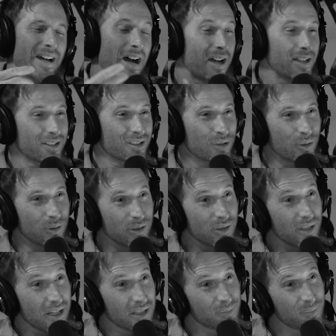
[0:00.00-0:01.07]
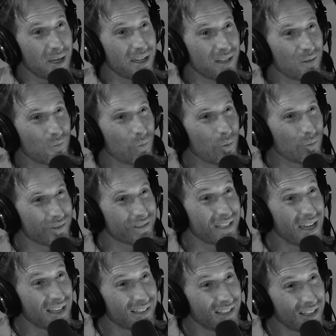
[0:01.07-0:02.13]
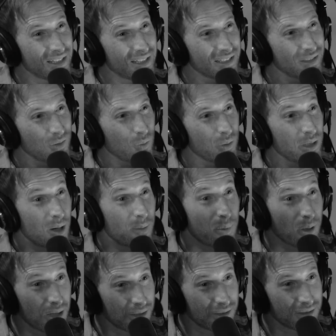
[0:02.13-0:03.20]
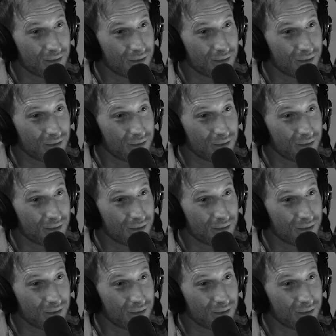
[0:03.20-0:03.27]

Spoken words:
high school, you guys met. What was that like? Were y'all buds?